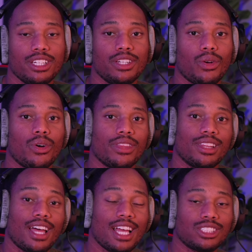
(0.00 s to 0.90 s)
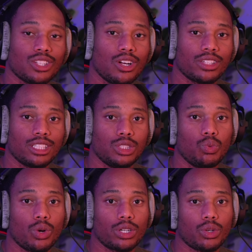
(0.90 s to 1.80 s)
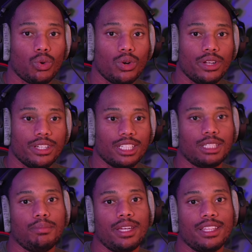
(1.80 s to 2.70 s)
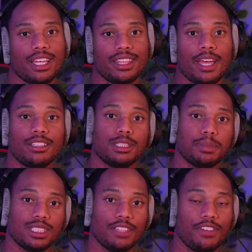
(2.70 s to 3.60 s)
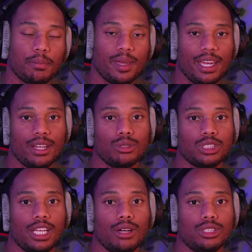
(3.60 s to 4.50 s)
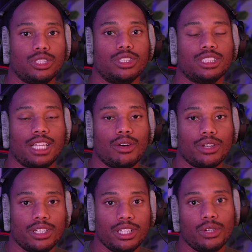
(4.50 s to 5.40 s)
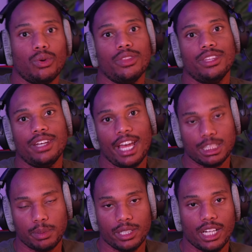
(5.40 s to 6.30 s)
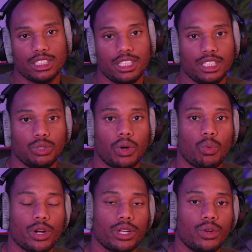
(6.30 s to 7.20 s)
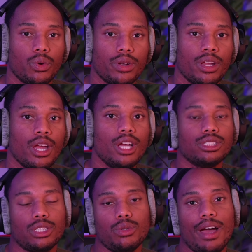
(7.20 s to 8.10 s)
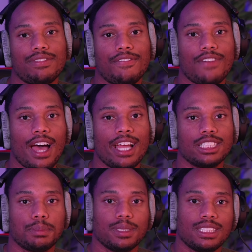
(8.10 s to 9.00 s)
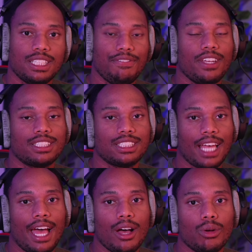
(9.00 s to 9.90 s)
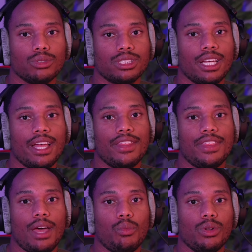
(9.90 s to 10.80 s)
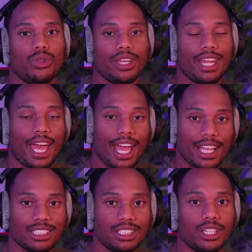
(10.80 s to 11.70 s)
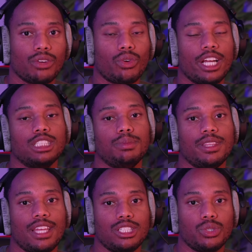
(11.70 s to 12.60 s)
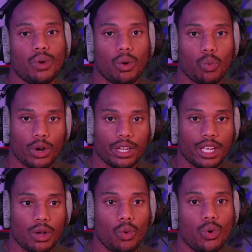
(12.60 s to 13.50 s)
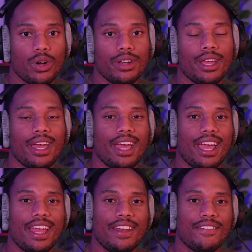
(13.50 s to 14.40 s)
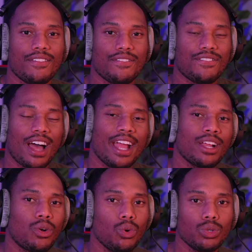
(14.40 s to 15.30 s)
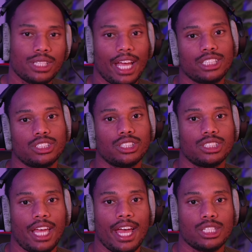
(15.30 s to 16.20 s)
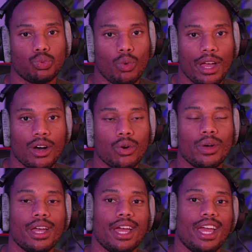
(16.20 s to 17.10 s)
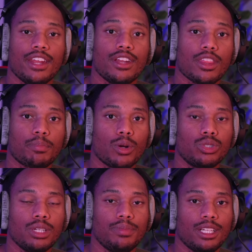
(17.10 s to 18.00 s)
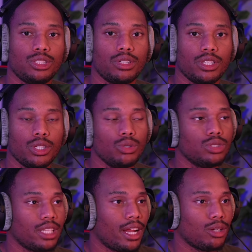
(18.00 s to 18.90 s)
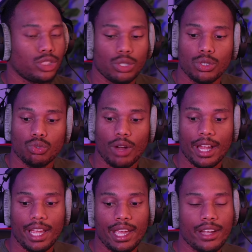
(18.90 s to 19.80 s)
good on the last song that you worked on doesn't mean that that specific piano sound is going to sound good on the next production that you are working on. So you have to find specific sounds that will enhance the arrangement that you are working on and find cool textures as well. And another pro tip that you can use that I'll show you right